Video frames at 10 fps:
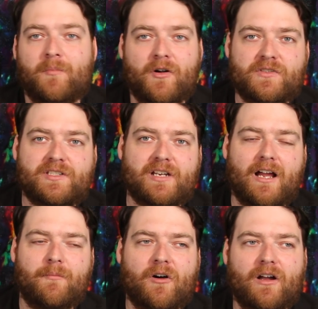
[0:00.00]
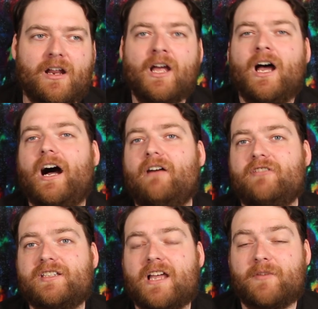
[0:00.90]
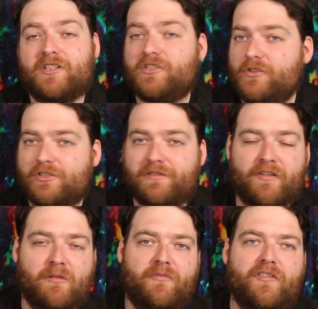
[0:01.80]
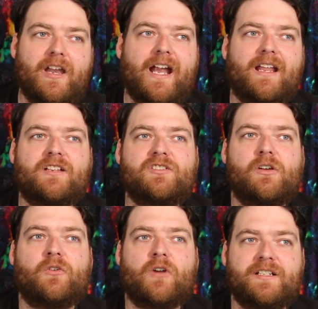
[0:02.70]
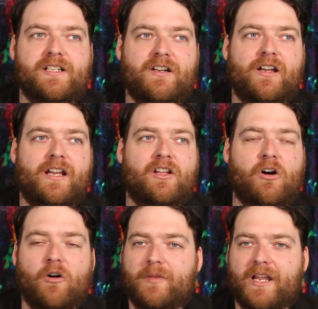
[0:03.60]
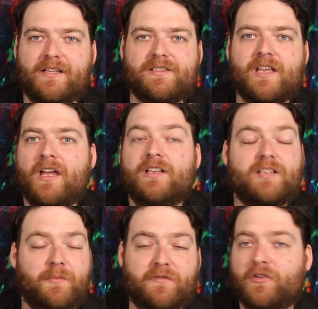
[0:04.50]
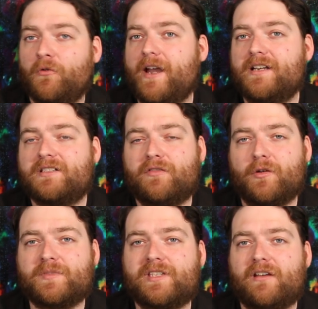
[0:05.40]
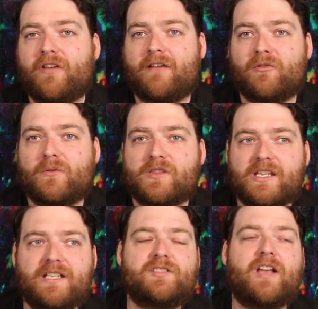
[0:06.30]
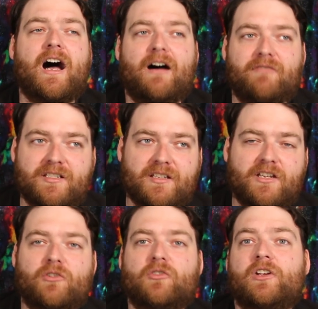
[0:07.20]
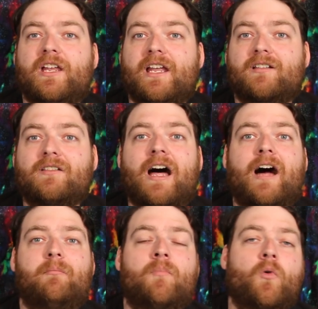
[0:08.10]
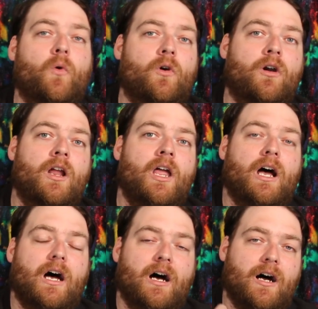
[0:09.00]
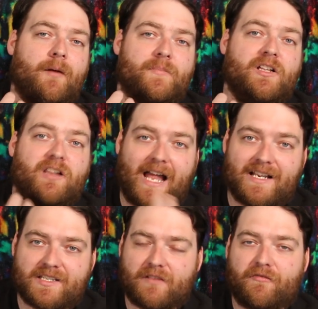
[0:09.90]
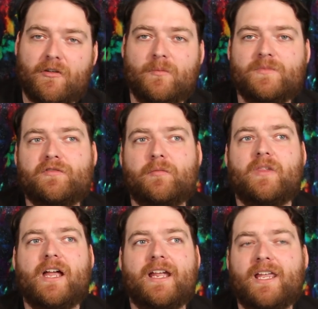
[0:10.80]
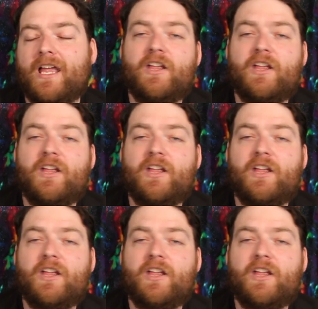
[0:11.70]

the most time on. Obviously, I'm a huge film fanatic, so Criterion culminates some of the greatest films that have ever released. Obviously, you're looking at a lot more classic films from like